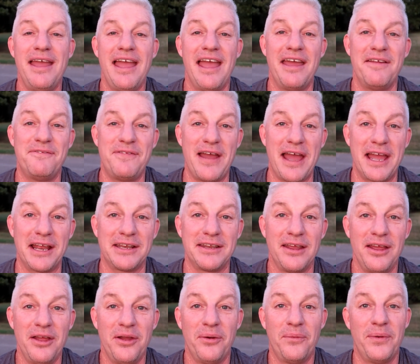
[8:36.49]
In fact,
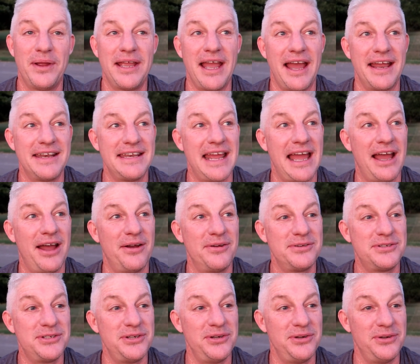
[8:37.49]
we got
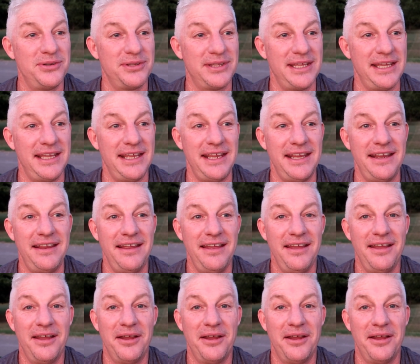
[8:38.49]
down to the